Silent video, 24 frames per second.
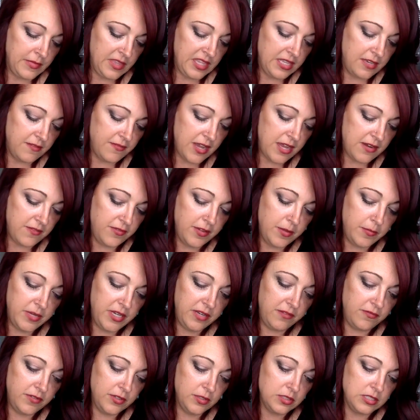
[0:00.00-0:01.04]
Divine
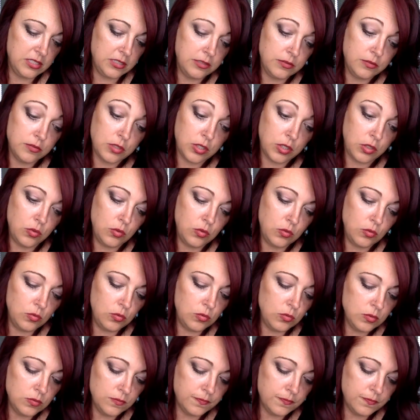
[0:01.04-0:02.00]
Feminine feels a little cold.